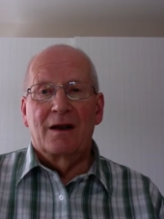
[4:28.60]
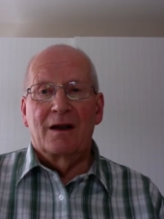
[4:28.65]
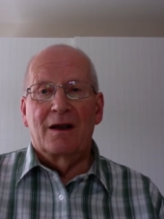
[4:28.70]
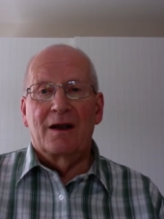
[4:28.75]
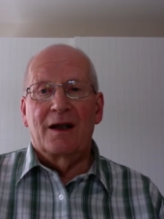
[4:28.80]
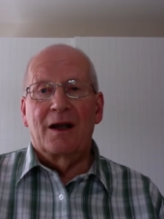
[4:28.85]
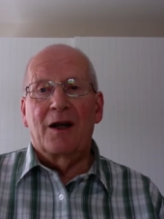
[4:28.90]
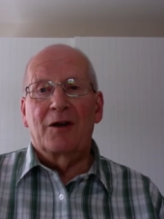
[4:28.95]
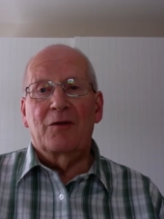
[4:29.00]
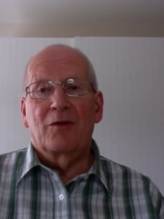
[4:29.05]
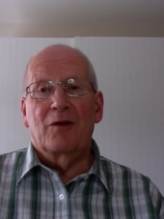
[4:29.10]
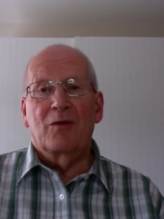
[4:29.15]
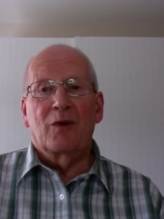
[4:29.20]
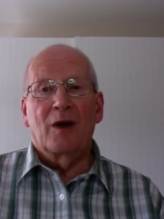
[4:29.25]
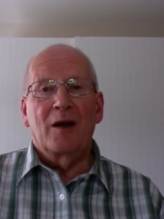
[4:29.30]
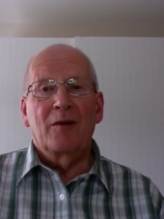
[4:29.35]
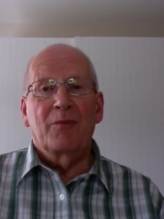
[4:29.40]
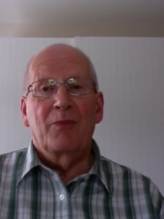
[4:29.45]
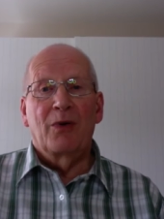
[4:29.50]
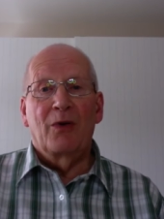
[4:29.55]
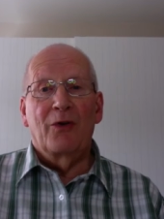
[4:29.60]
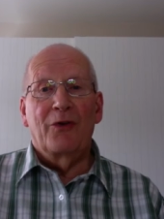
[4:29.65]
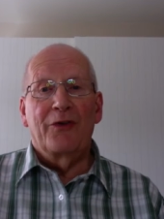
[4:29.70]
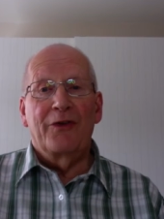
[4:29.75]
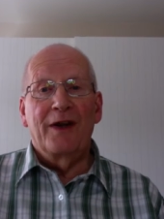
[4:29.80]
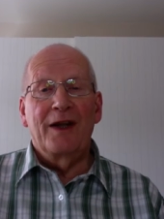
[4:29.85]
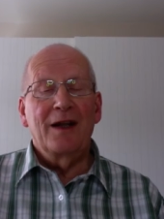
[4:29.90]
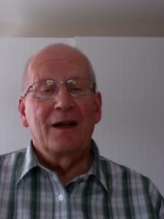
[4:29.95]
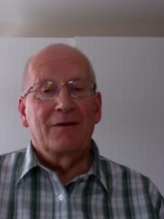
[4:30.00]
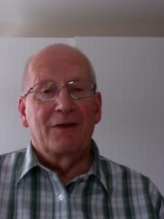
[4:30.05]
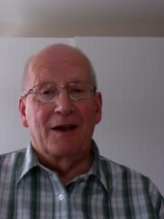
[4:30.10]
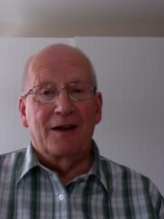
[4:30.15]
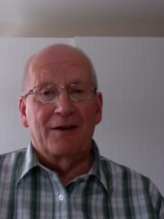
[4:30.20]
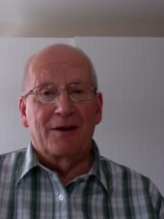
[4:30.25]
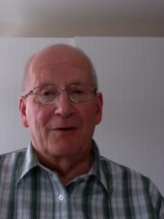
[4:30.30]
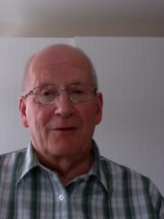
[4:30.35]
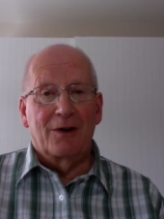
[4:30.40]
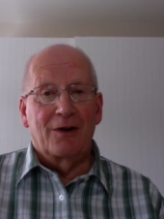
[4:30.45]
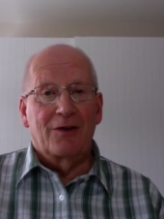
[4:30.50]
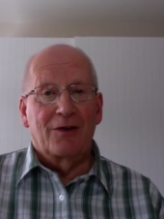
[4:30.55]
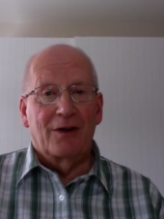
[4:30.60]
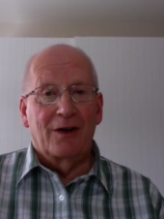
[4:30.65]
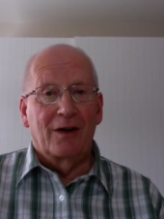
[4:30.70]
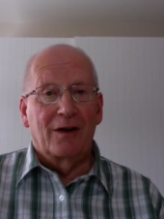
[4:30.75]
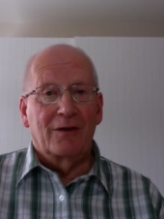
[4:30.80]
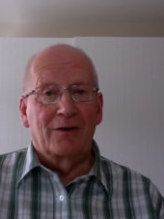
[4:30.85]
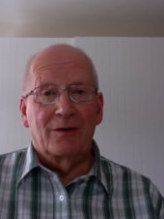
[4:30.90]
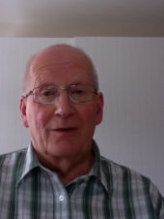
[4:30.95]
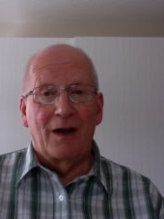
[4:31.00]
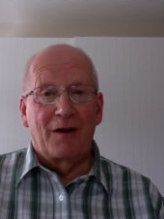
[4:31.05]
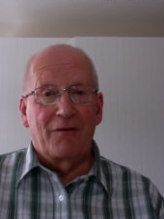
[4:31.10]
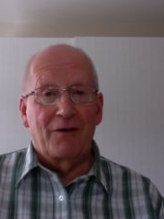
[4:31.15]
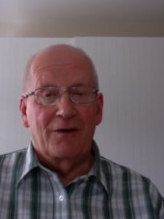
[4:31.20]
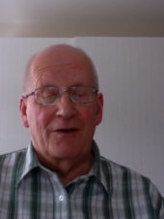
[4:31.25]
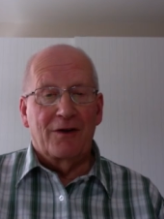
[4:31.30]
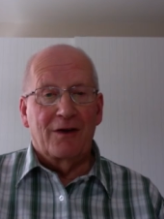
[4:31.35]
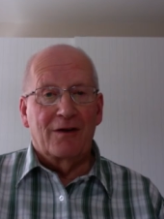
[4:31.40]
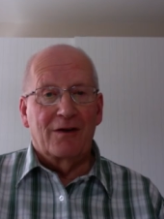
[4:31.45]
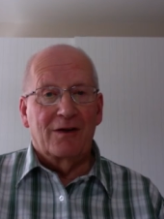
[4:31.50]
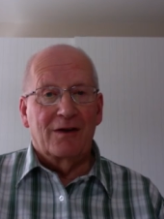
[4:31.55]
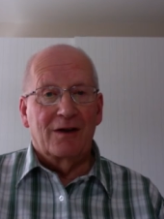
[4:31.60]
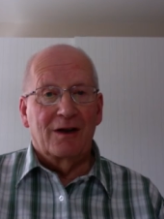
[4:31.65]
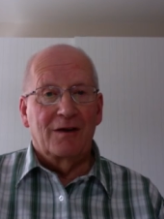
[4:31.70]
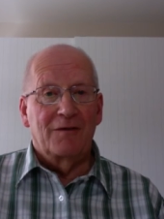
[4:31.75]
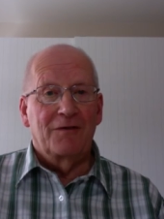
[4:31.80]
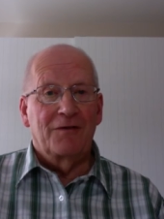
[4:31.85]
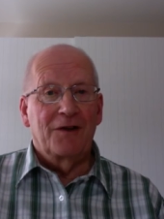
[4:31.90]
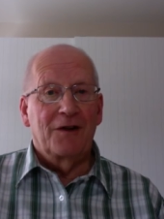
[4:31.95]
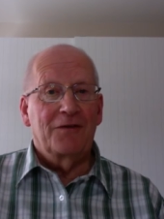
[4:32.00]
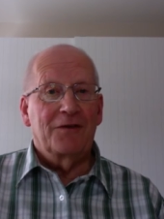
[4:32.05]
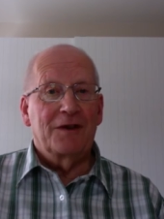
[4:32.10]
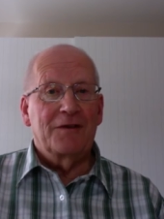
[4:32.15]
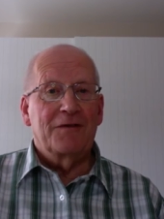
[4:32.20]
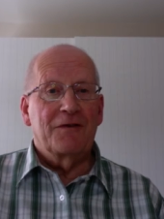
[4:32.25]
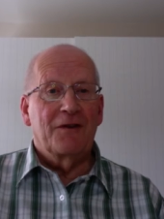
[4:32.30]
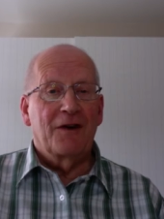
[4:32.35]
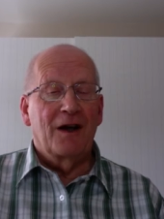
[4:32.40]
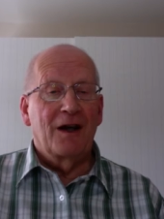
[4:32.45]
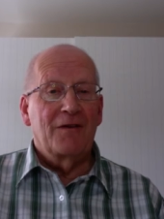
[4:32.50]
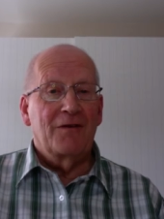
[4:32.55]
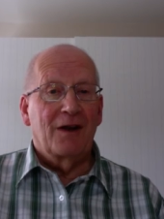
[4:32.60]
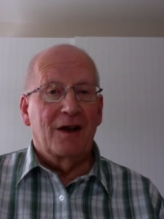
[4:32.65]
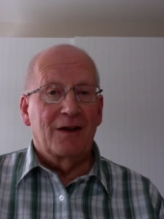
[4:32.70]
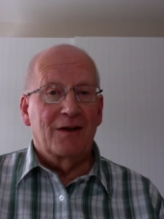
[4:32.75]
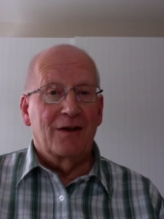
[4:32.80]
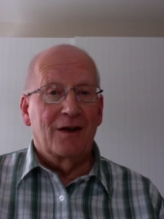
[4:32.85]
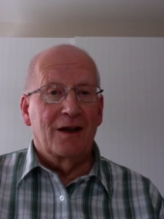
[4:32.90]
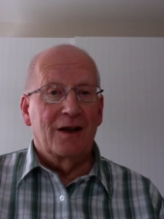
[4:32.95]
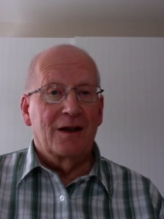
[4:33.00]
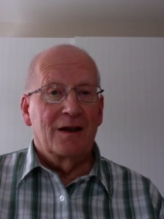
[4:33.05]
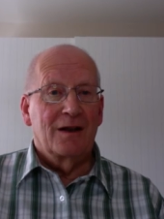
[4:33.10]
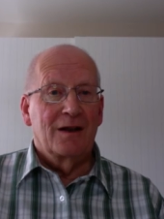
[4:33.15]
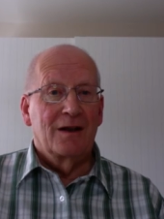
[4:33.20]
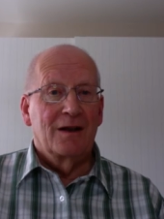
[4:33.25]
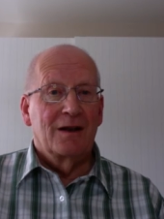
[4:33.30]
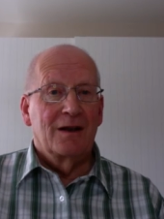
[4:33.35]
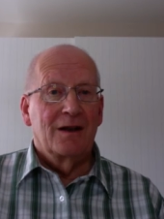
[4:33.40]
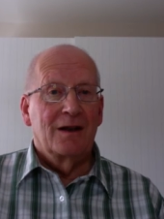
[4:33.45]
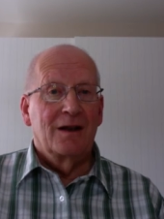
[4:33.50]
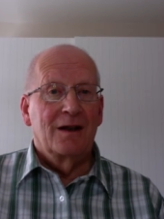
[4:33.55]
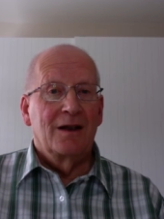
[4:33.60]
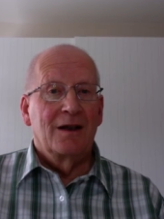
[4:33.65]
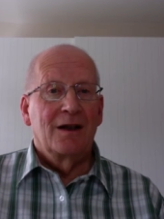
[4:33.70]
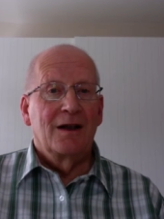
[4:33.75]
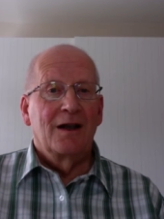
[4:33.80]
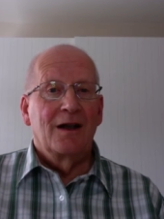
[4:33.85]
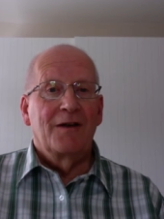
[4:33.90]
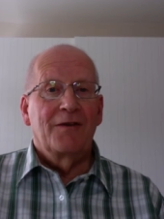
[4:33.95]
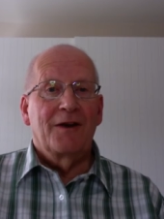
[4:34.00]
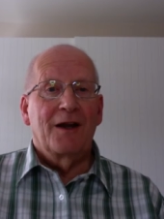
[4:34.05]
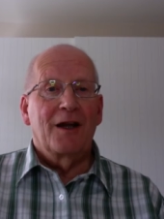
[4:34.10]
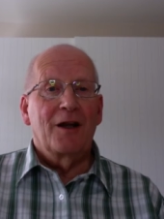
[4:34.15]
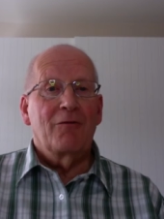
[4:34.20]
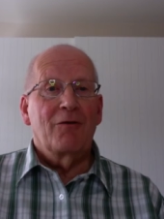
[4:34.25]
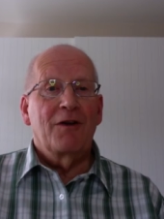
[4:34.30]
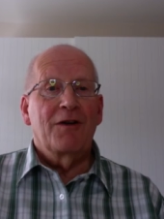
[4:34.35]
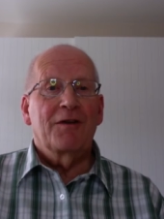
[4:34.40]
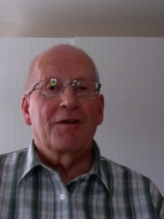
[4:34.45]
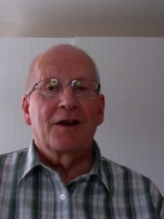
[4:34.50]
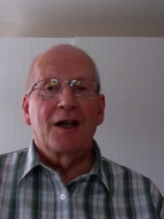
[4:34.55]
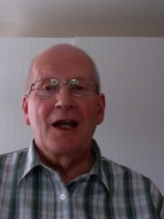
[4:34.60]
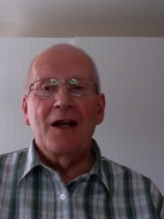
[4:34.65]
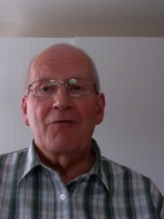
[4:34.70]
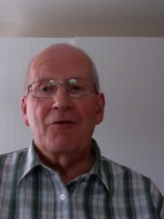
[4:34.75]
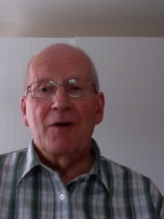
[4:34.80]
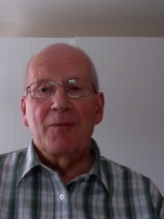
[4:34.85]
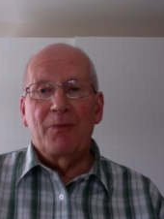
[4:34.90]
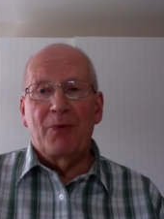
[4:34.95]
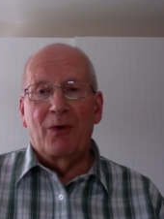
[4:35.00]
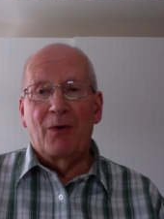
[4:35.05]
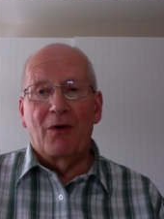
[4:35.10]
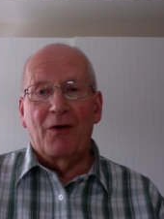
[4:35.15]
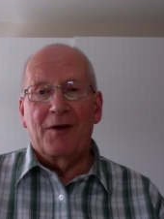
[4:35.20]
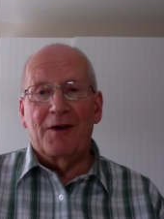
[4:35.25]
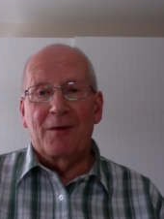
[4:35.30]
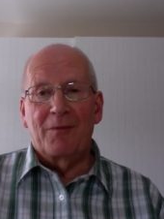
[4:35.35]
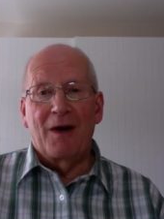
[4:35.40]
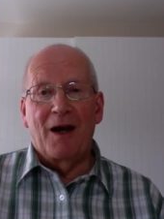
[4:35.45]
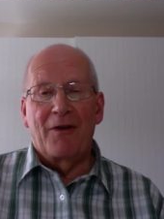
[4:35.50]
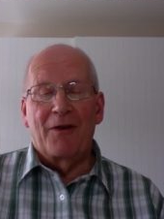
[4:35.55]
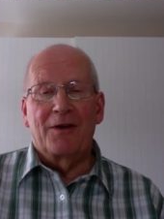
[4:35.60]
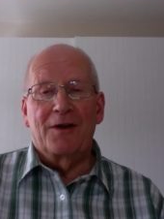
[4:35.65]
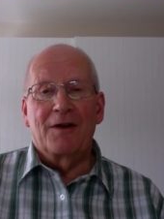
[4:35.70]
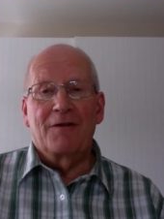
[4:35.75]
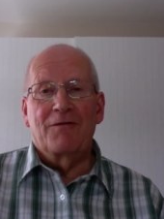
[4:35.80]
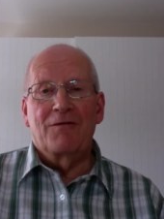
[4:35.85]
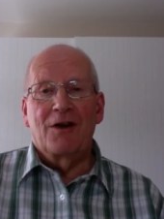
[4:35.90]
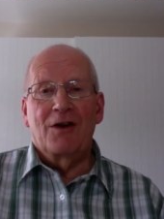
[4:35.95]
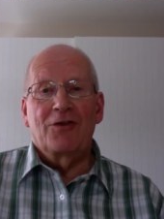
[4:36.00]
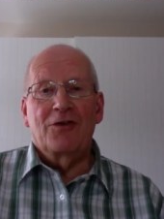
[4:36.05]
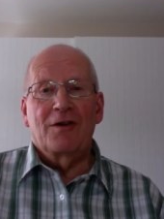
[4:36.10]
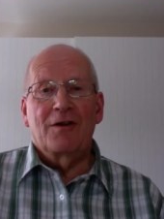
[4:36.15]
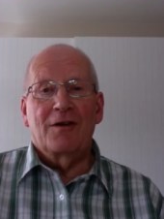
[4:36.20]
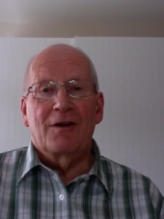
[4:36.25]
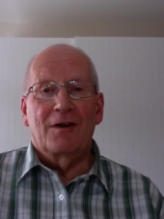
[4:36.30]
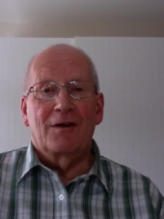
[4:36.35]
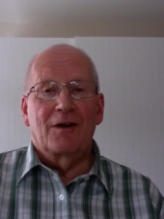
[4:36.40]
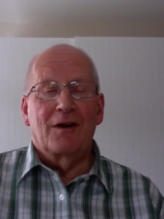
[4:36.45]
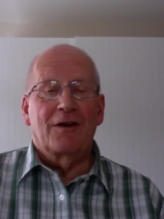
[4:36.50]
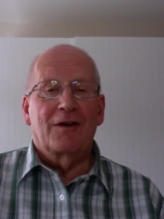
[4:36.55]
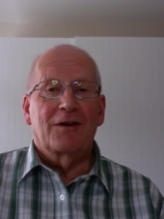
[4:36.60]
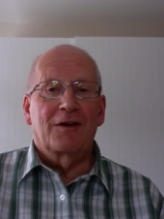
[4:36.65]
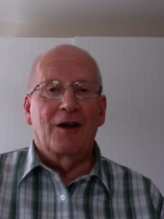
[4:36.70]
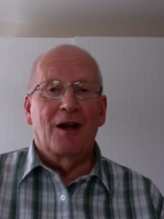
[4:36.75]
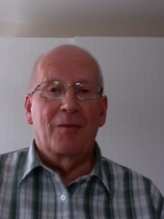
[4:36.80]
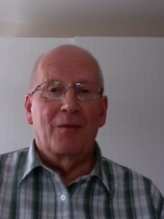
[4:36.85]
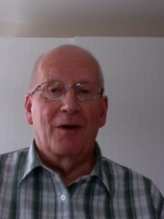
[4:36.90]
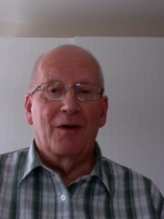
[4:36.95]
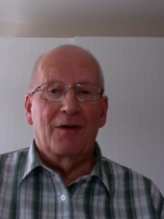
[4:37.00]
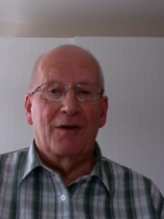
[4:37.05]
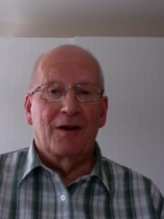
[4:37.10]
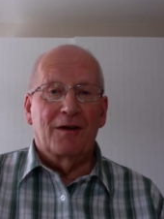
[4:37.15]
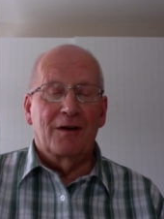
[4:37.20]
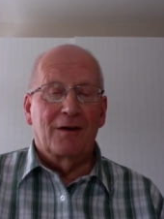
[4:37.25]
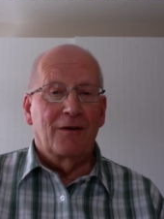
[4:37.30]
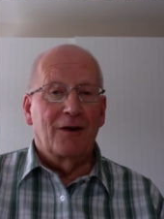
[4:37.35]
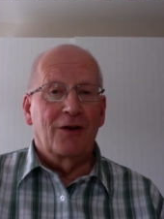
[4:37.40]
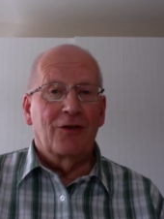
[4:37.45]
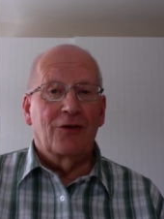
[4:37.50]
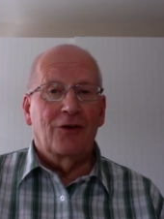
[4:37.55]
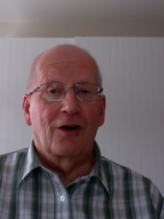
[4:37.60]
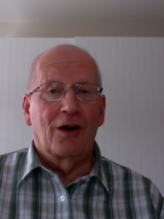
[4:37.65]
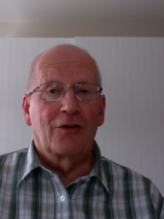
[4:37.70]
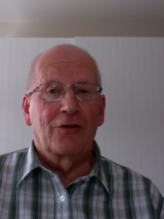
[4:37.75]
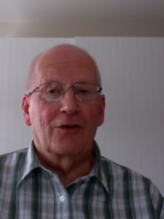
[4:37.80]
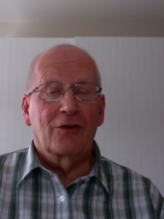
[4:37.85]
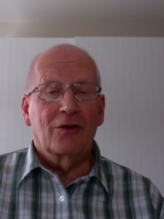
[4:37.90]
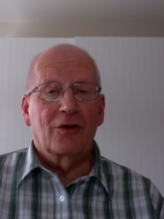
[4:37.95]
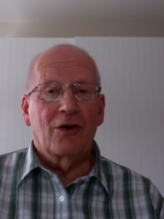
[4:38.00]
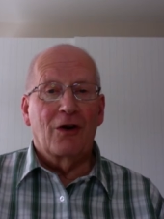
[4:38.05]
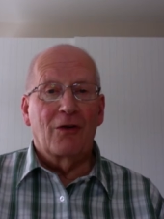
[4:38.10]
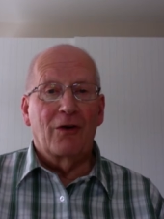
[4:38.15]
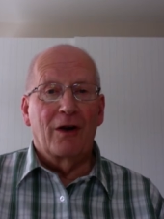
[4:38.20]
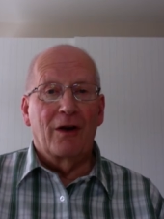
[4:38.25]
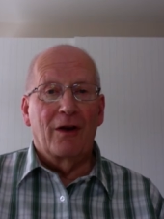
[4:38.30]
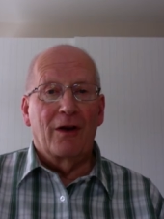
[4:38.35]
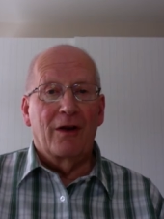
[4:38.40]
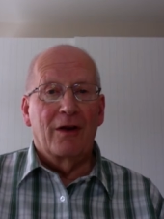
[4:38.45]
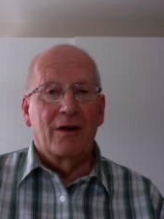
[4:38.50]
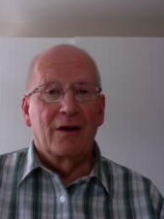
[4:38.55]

Now, it was when Paul did eventually return to Ephesus in 55 AD that he received reports about the divisions and disturbances in the church at Corinth.